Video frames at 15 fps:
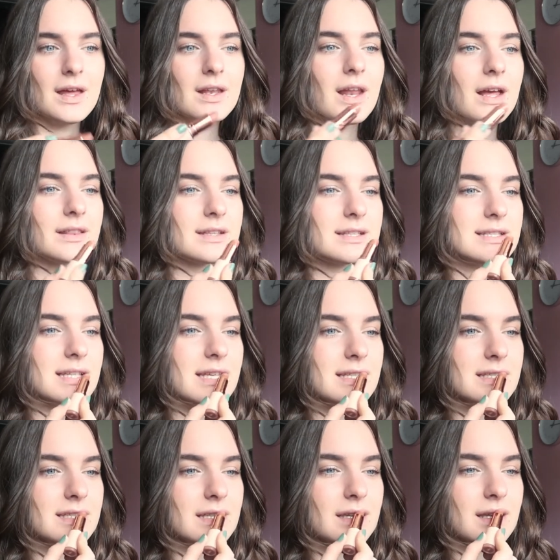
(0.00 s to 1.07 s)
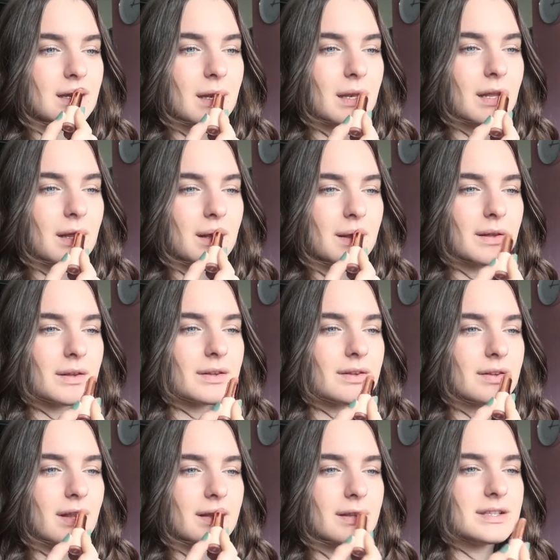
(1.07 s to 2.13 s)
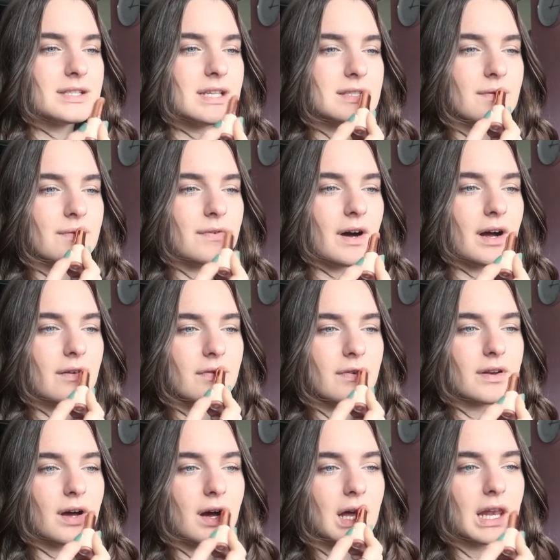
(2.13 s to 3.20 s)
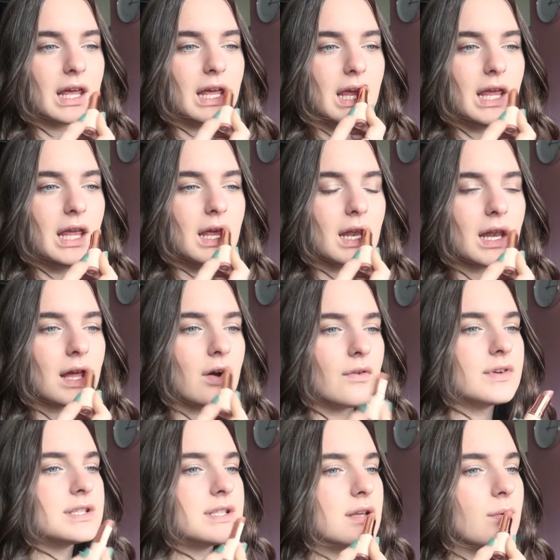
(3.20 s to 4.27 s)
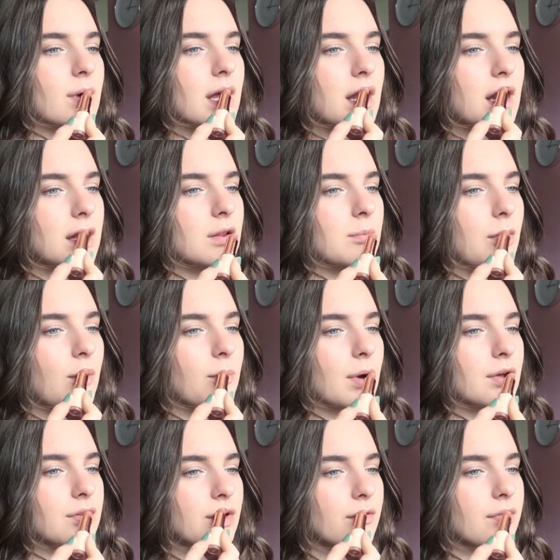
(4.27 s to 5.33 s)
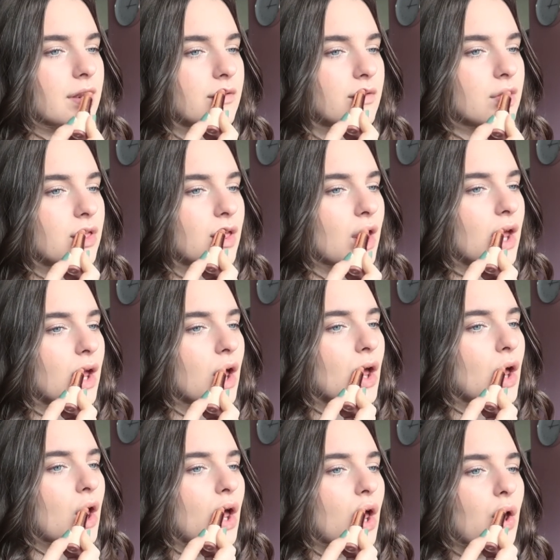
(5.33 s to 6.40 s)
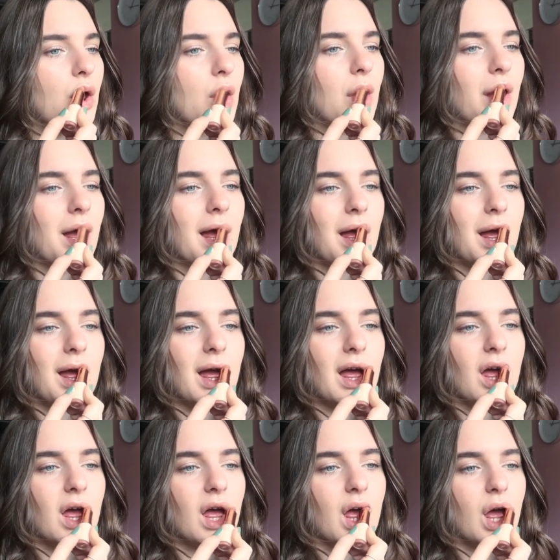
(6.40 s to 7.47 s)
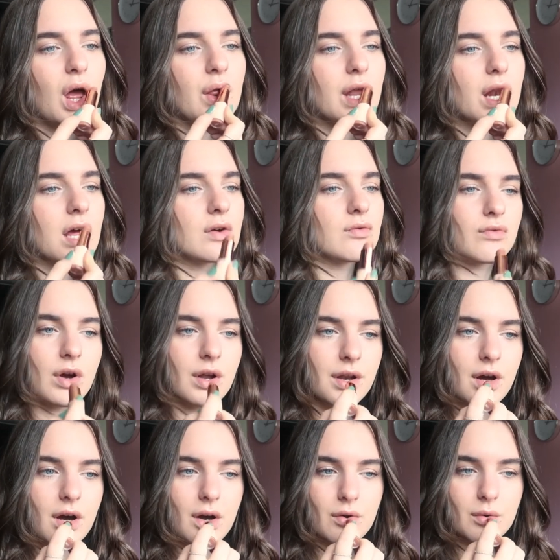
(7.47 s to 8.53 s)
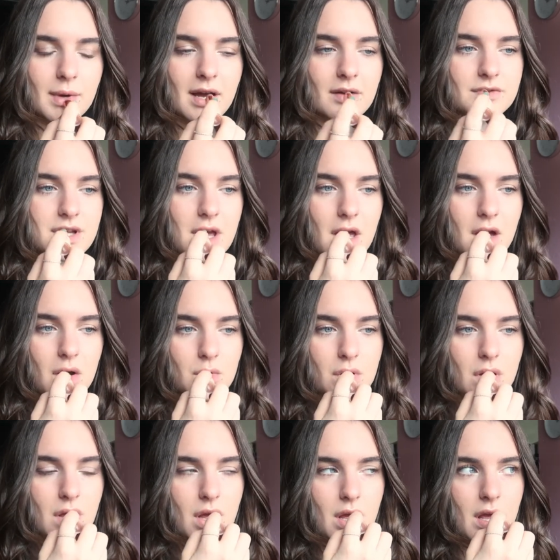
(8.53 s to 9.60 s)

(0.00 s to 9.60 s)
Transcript: like the season, I think it's like the season 5 finale, like obviously where like the bomb goes off and everything, and they like run Hiram out of town.